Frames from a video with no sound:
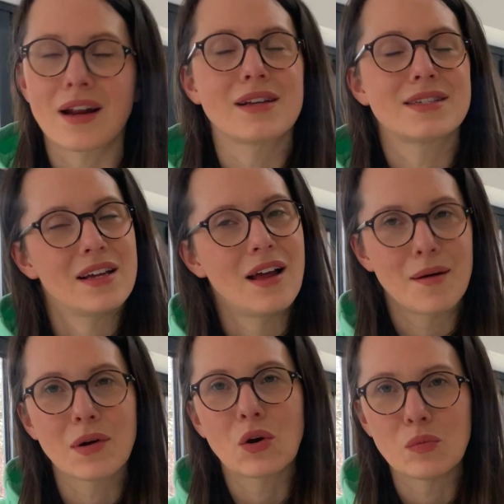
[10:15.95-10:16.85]
I still
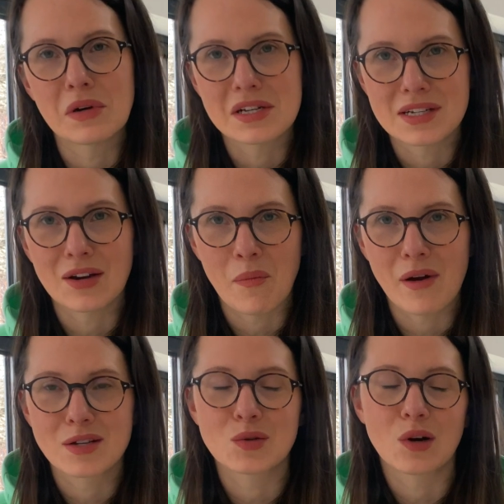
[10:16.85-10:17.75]
am a cold person in
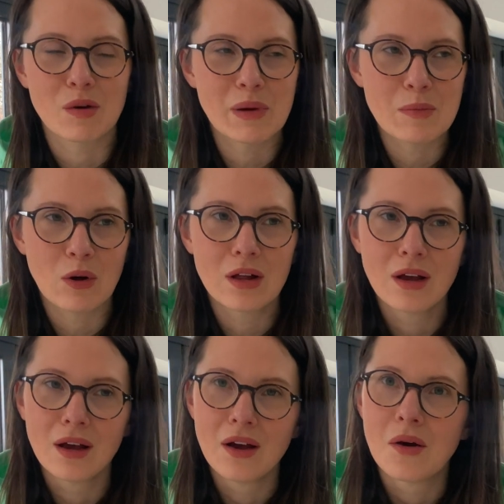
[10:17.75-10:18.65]
comparison to a lot of people,
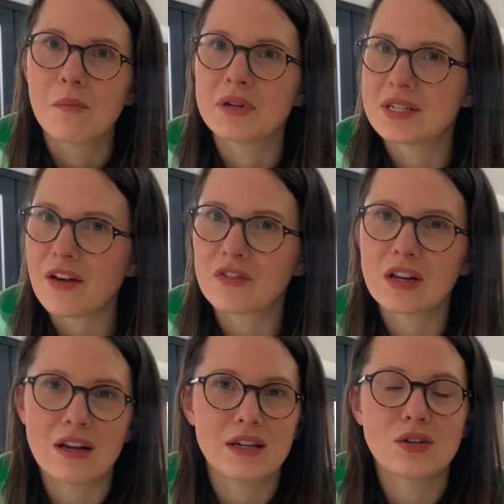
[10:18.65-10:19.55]
but
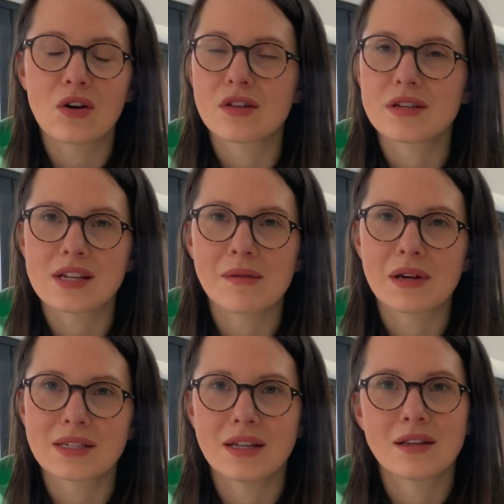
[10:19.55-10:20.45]
definitely not at the same
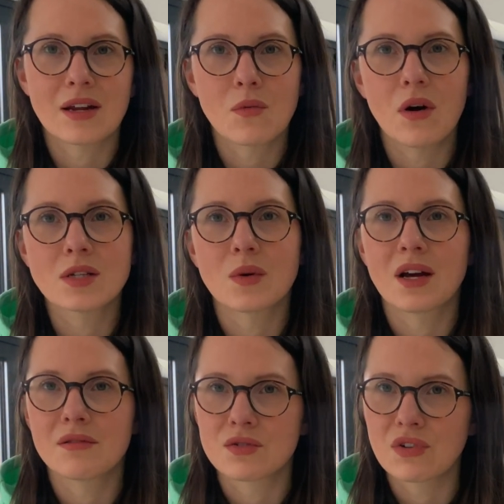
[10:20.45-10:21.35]
extent that I was when
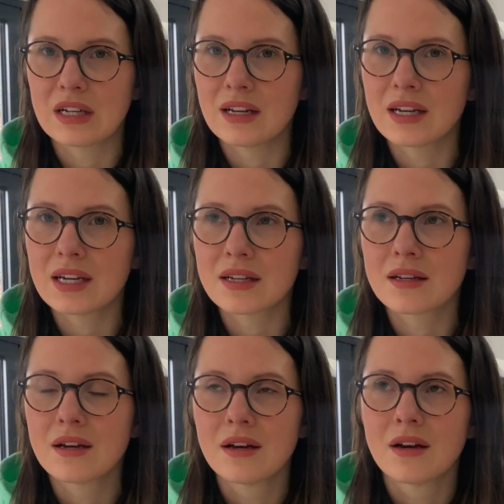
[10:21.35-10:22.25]
I was really
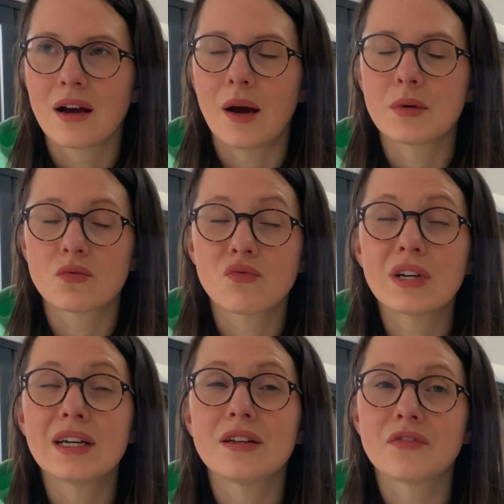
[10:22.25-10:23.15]
lean. I would
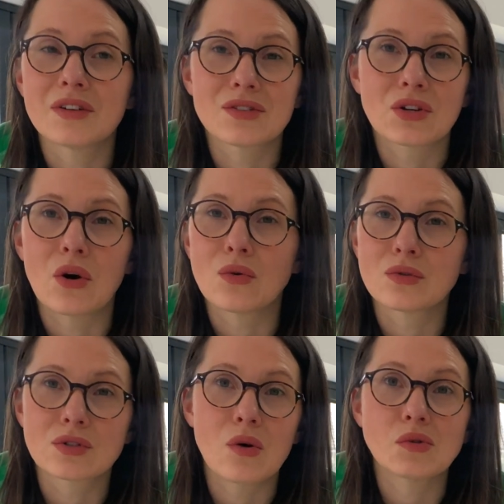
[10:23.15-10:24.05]
really feel the
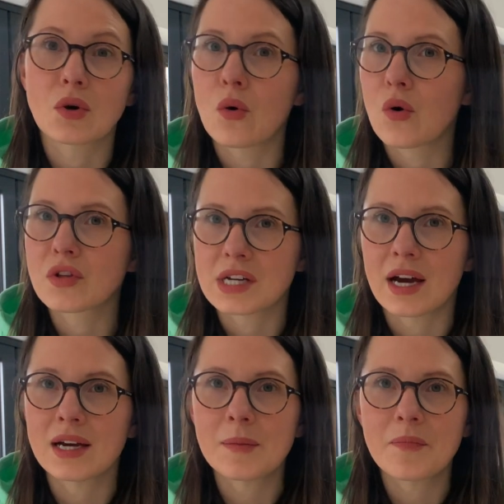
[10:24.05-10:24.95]
cold all the
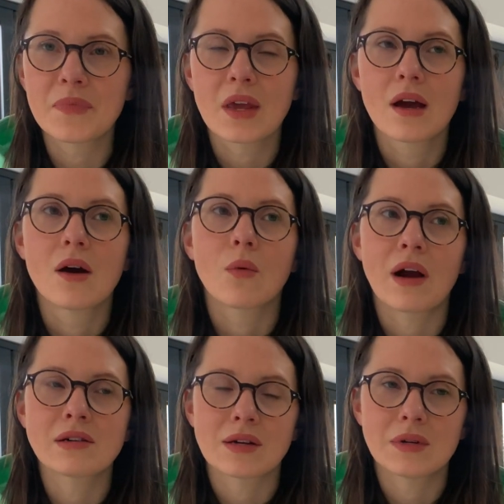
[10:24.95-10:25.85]
time,
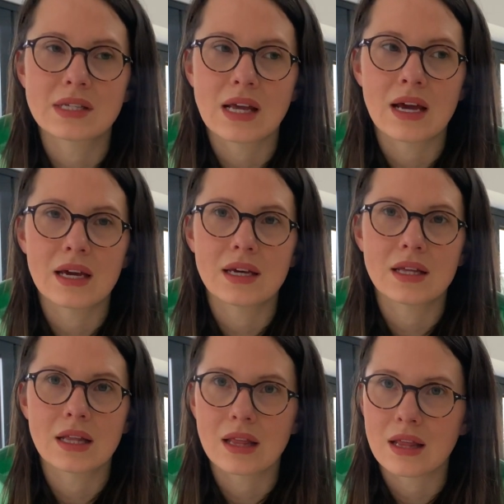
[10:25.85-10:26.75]
whereas I would
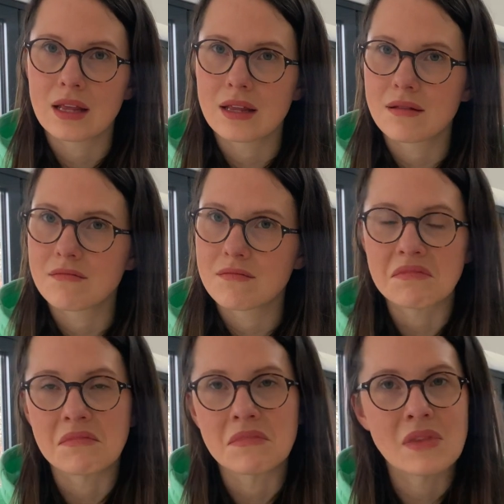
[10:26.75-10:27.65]
say
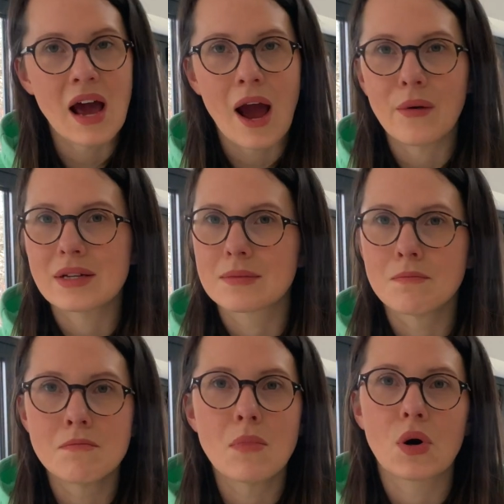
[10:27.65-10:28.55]
now it's
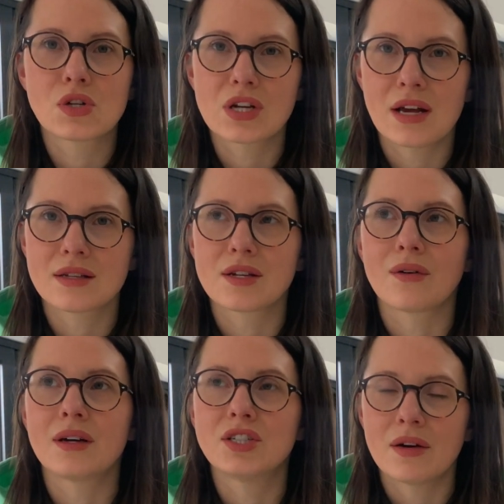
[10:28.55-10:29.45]
much less so.
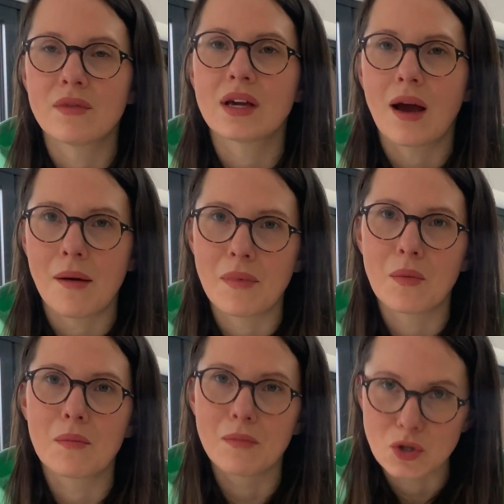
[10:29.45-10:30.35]
I generally
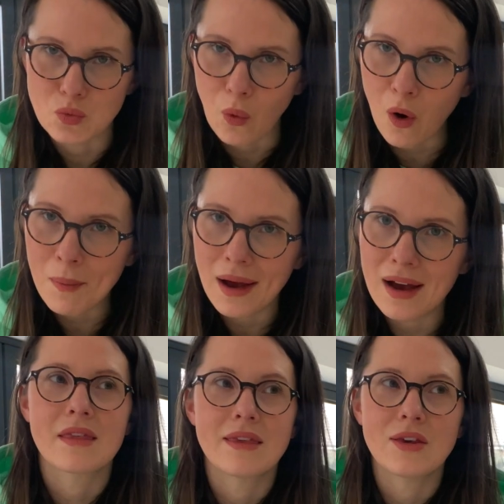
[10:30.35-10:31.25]
am much
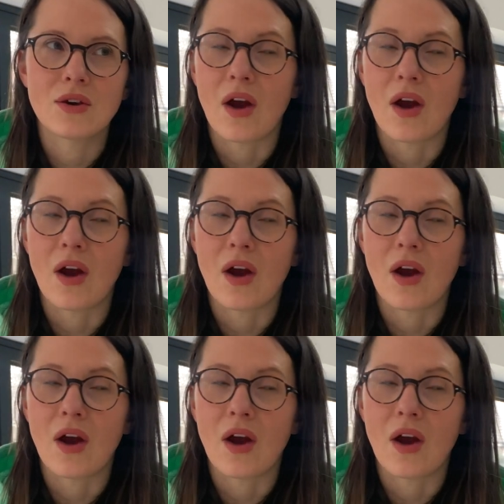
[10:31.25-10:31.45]
warmer. Your